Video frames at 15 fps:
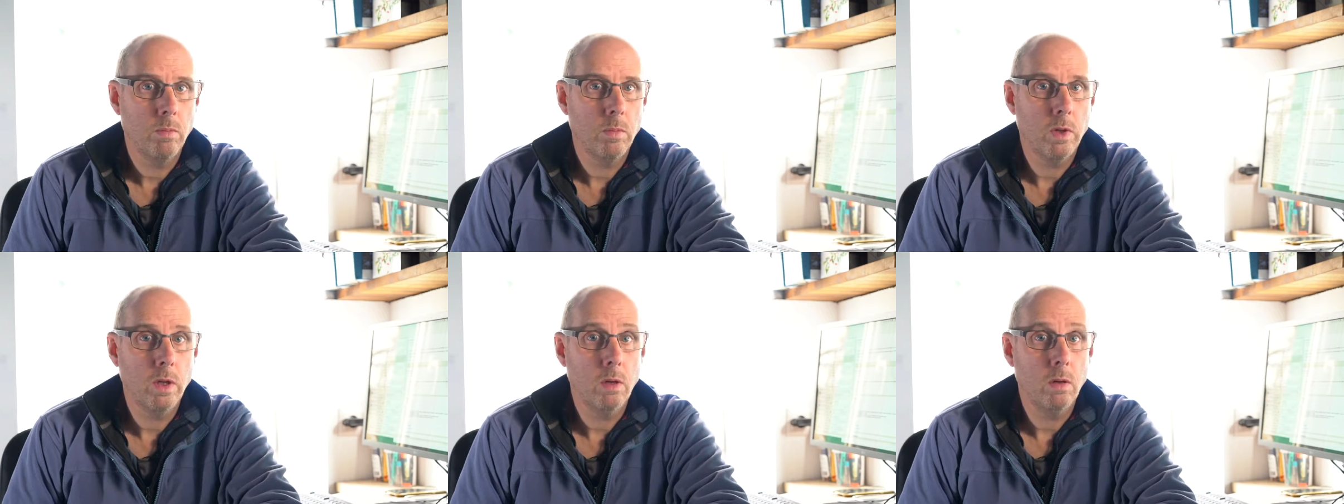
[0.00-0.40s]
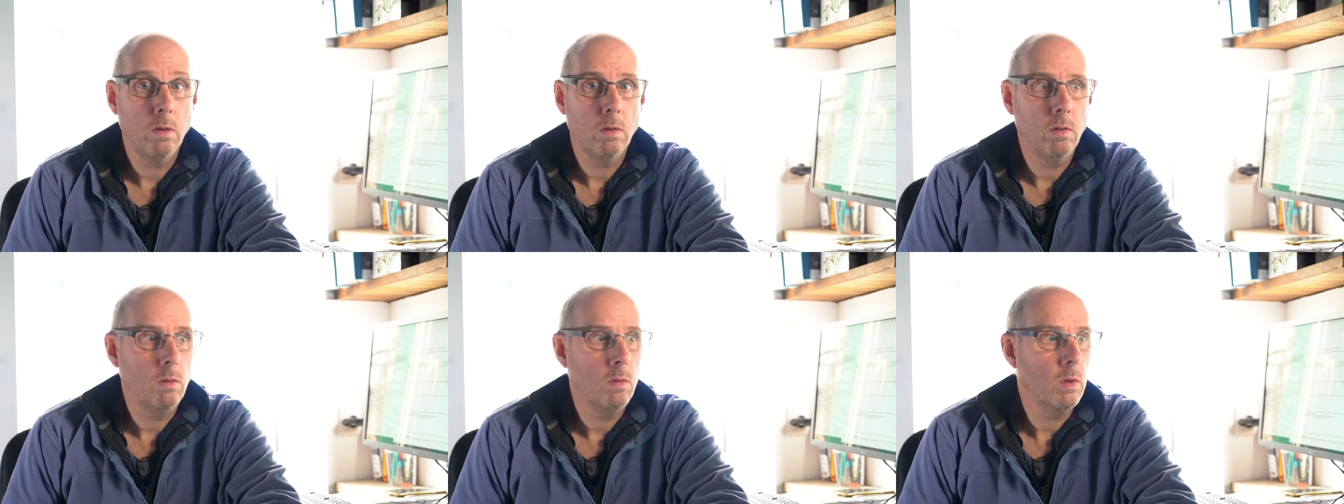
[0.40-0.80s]
Then
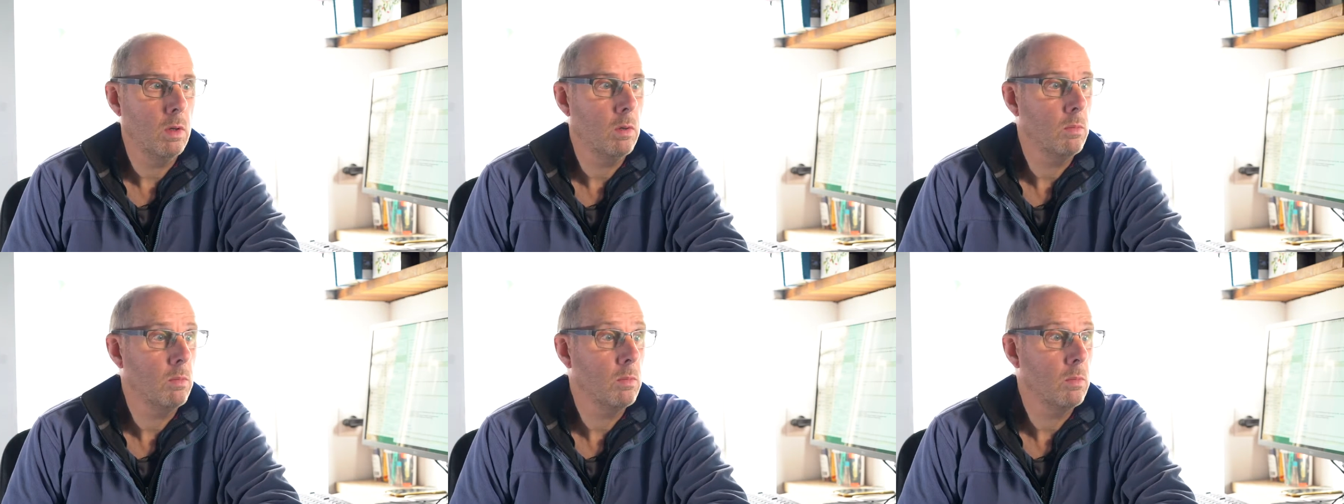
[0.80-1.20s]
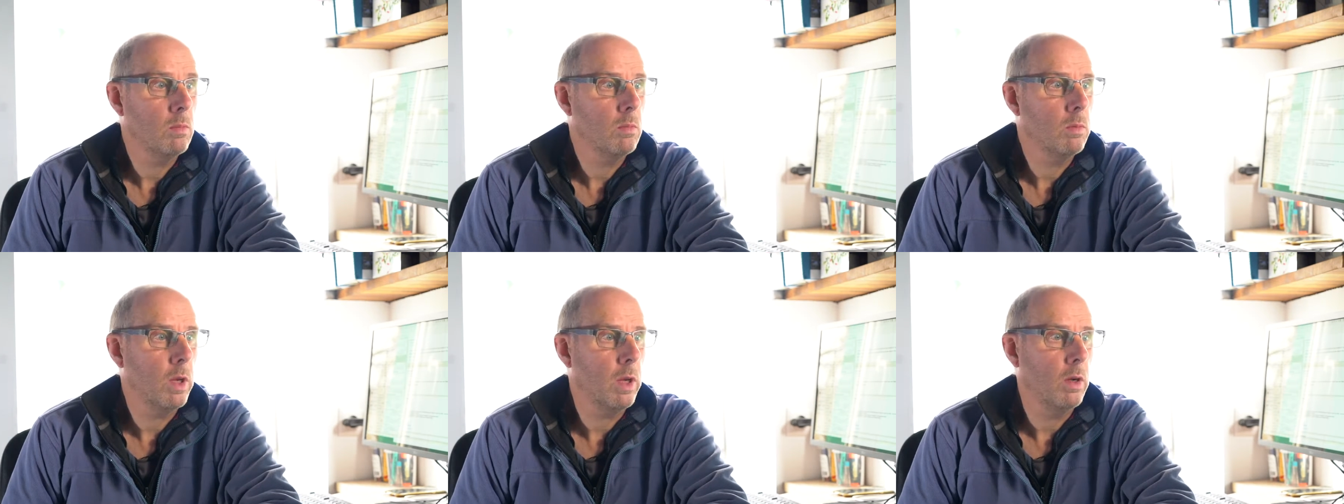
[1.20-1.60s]
you
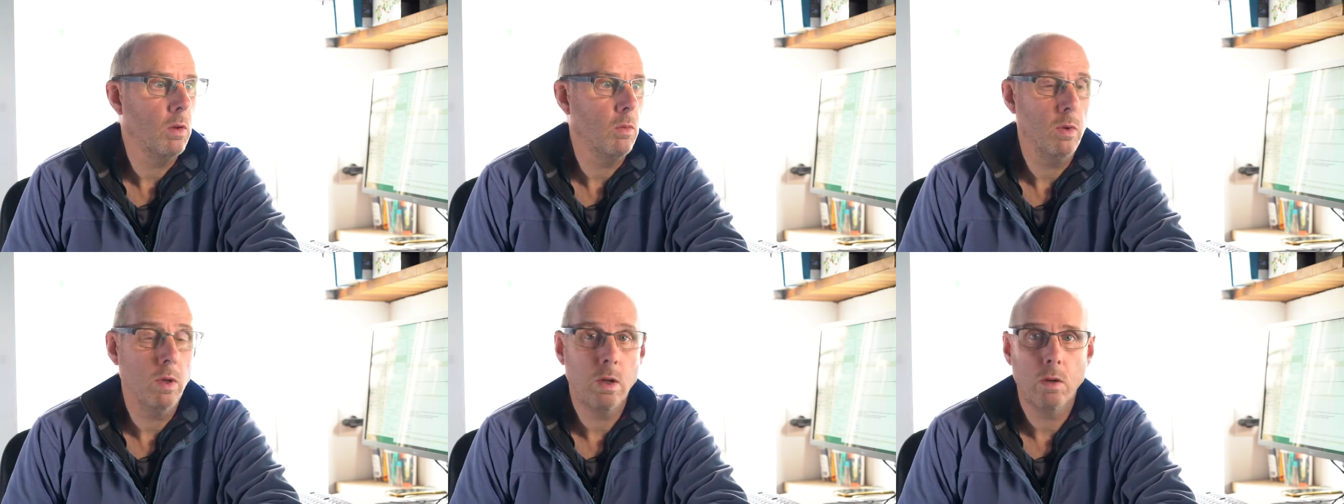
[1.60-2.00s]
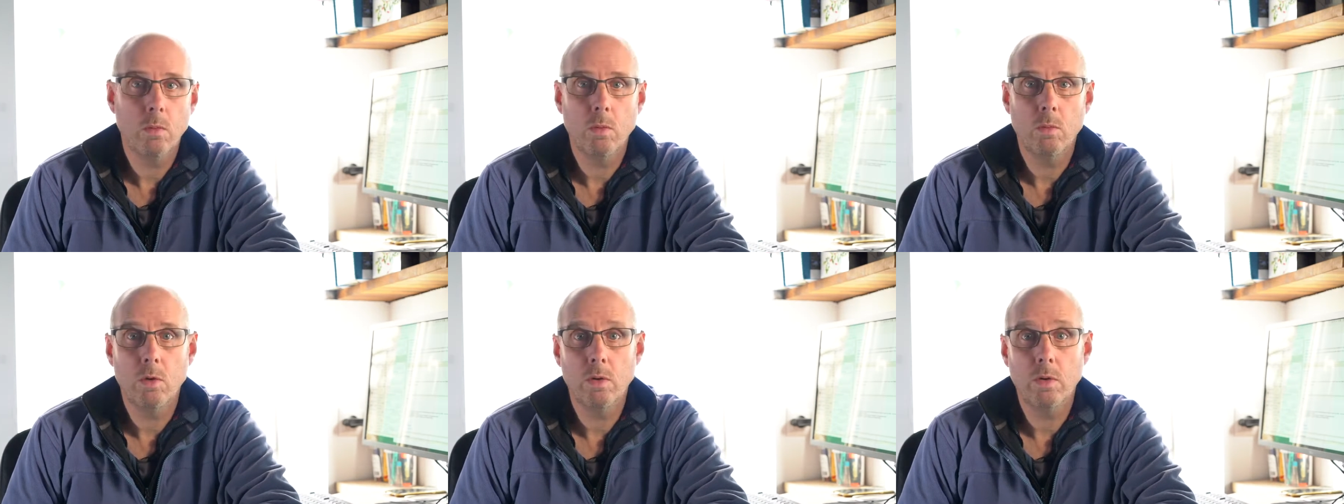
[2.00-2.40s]
plan your week in a
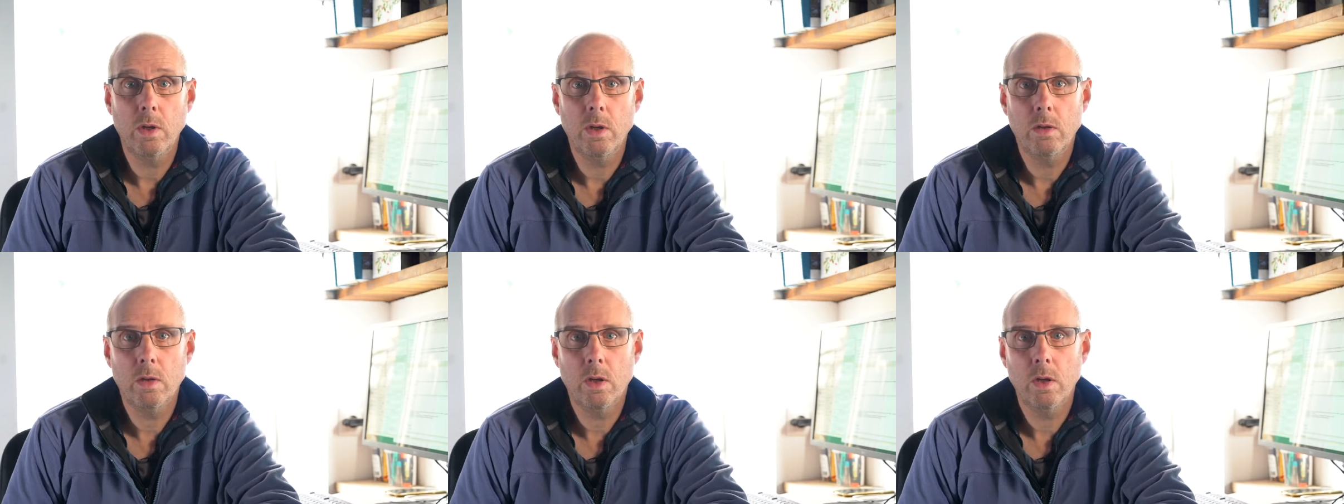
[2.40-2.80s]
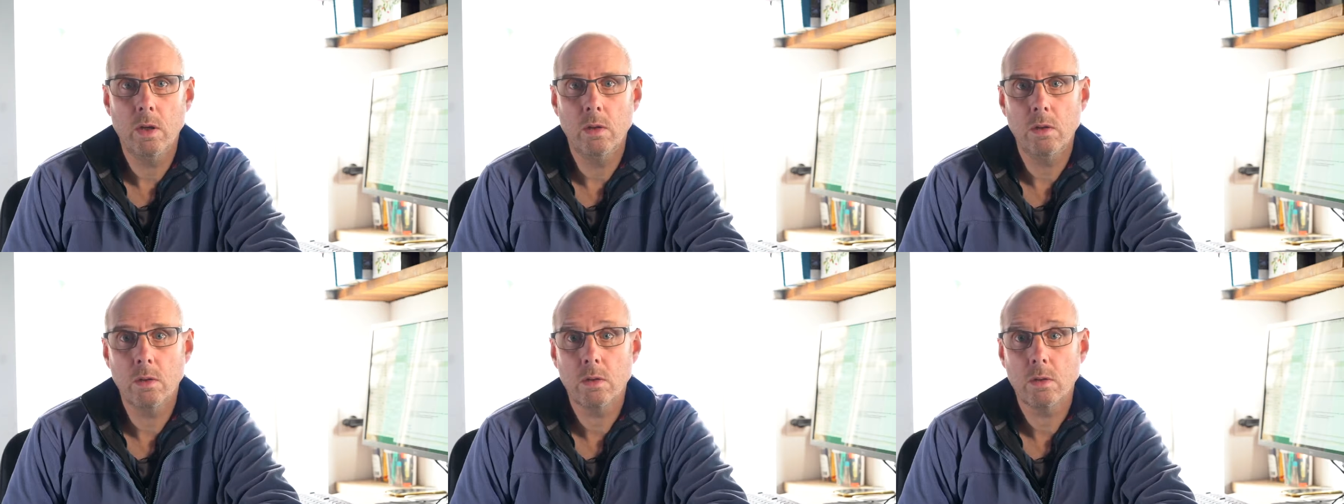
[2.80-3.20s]
bit more
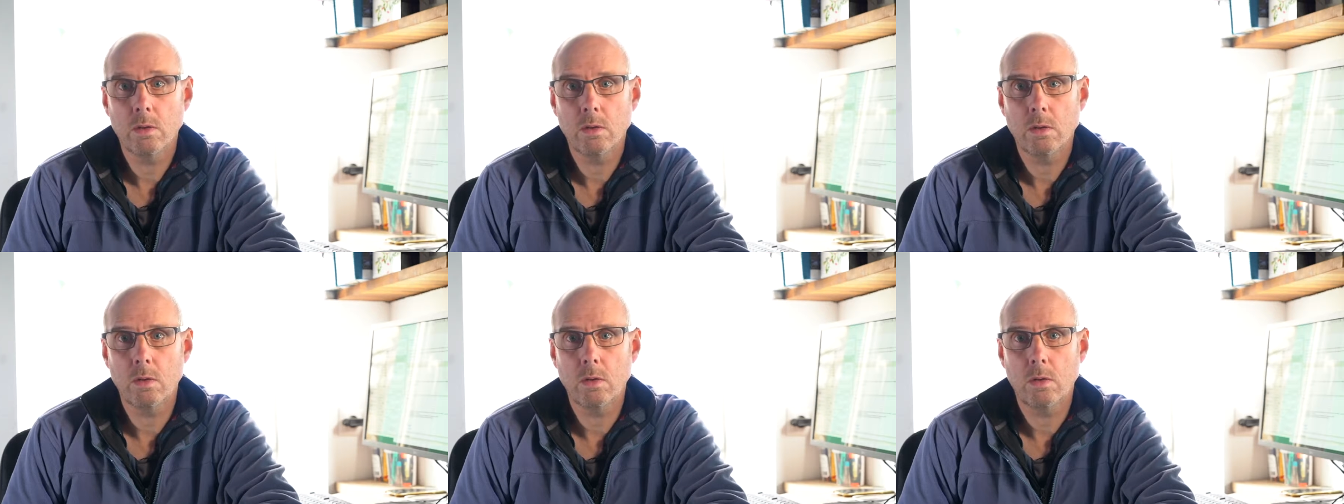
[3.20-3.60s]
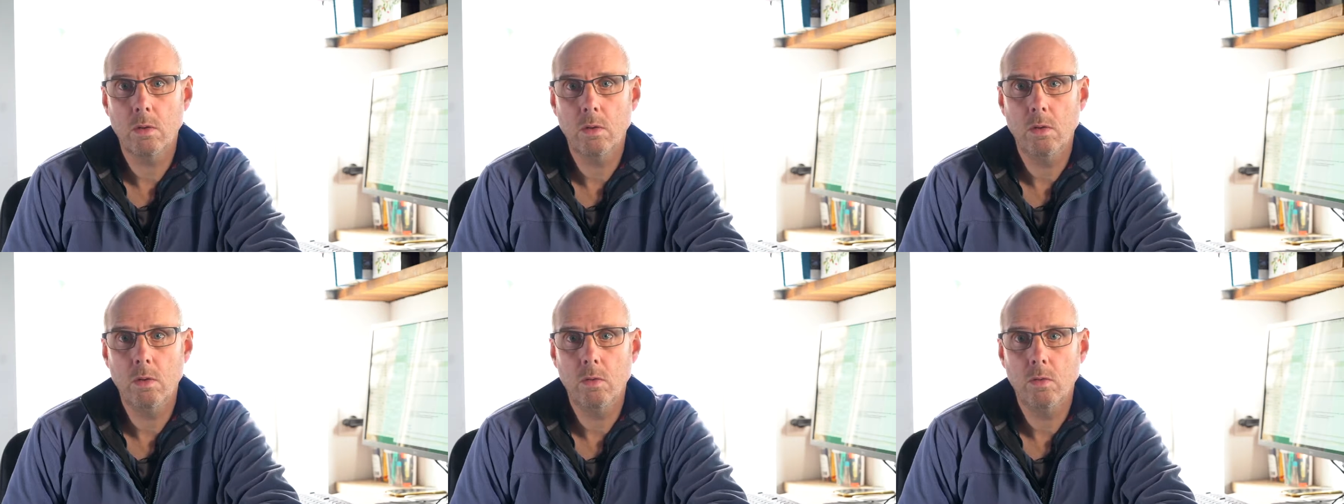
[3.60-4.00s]
detail so
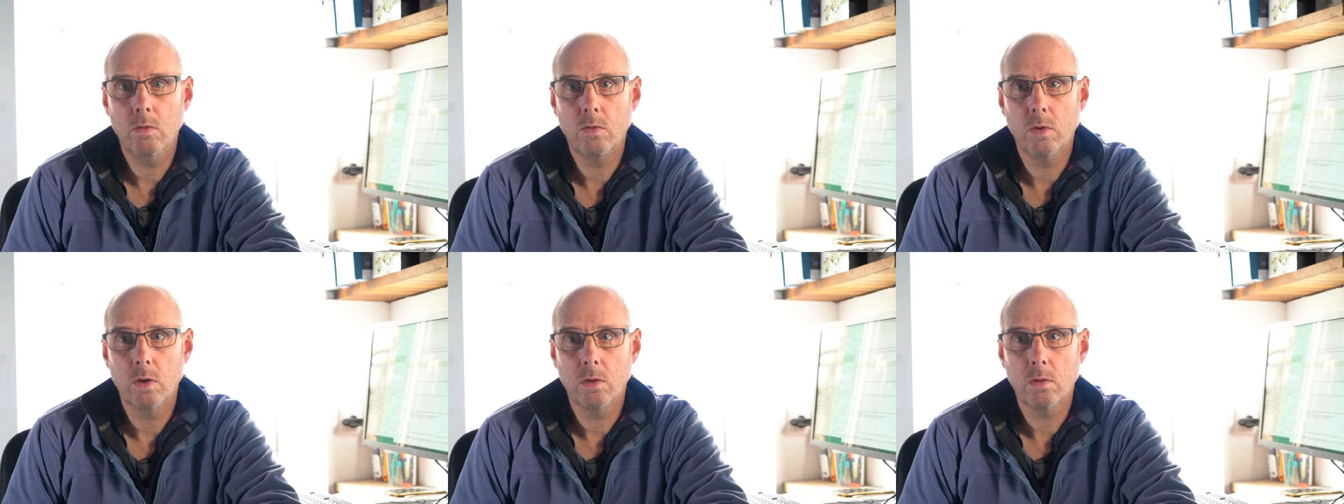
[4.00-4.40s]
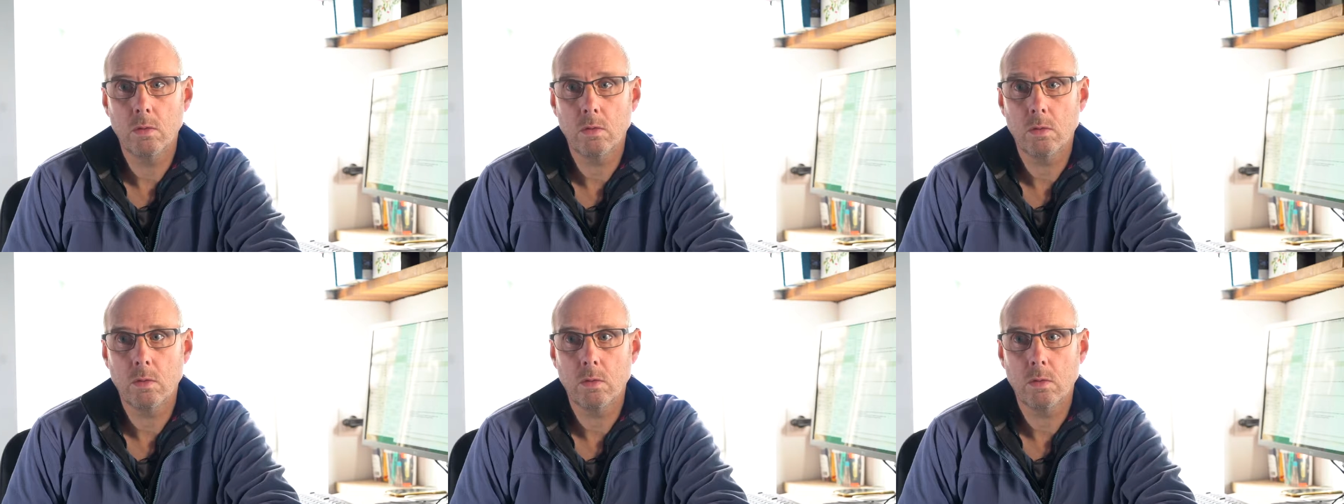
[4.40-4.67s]
that you've got